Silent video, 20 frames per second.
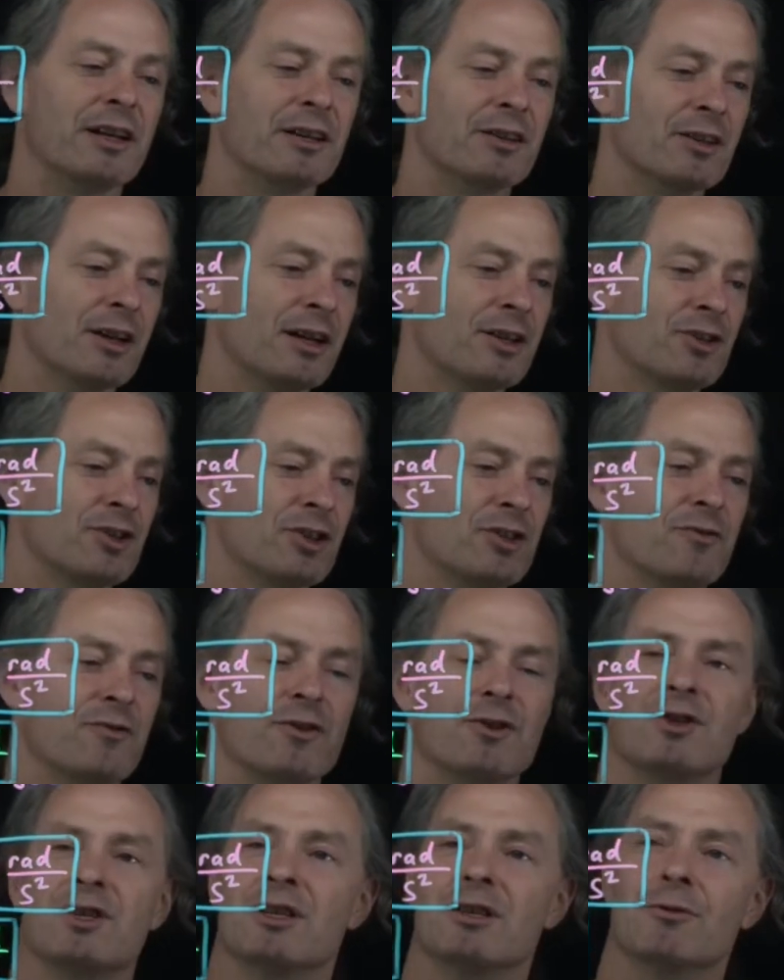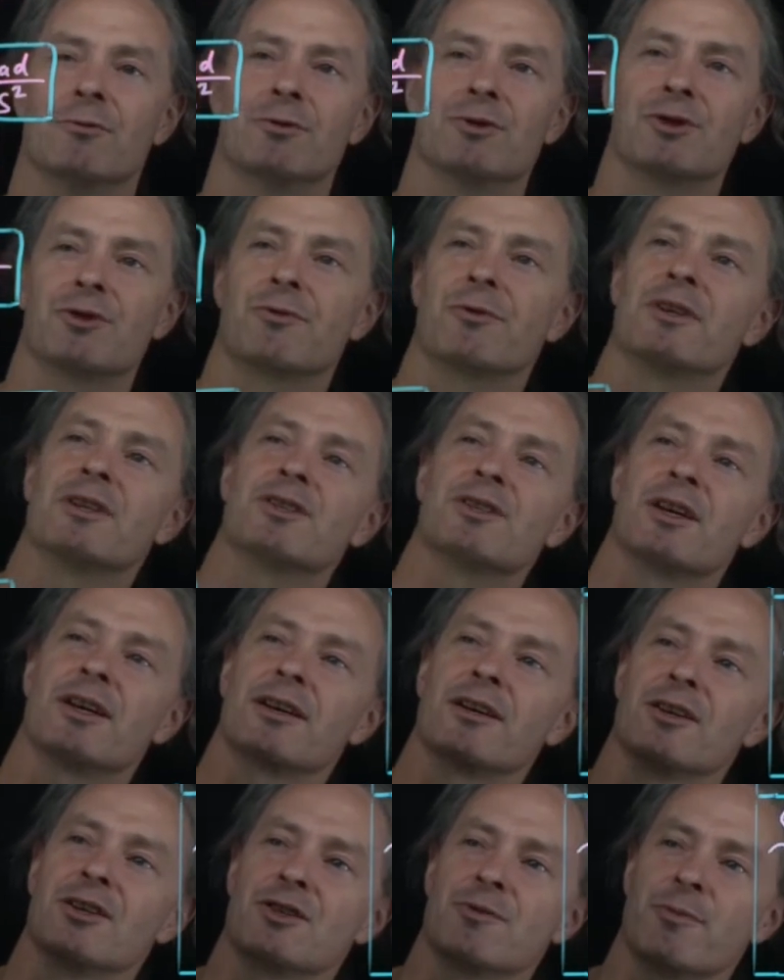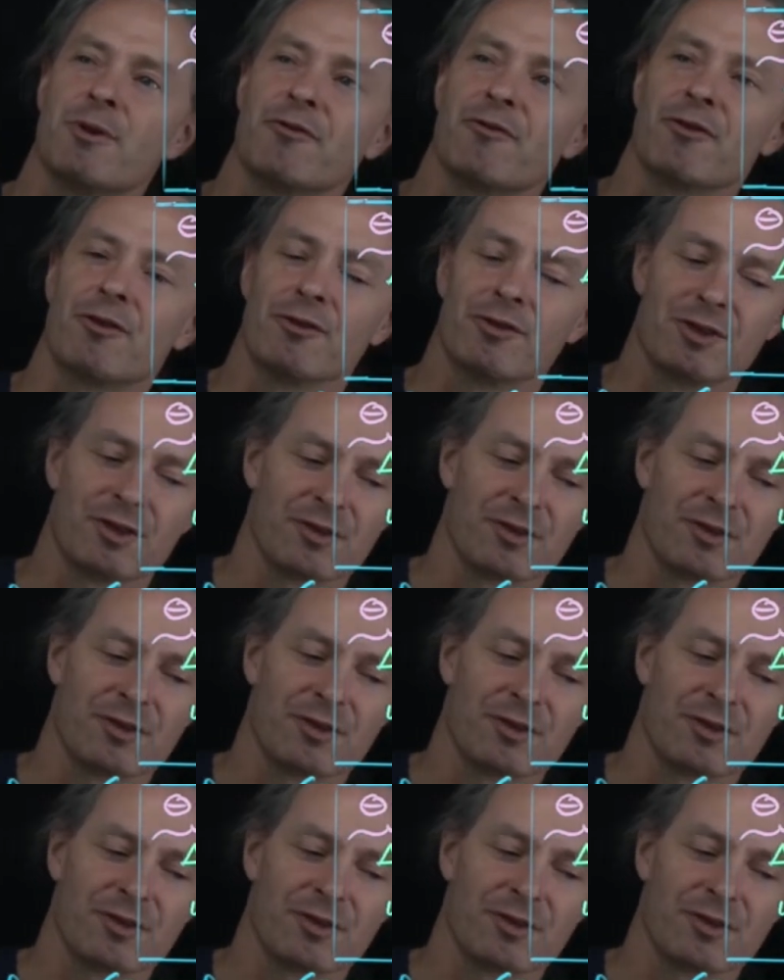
not just for t equals 3 seconds, but for this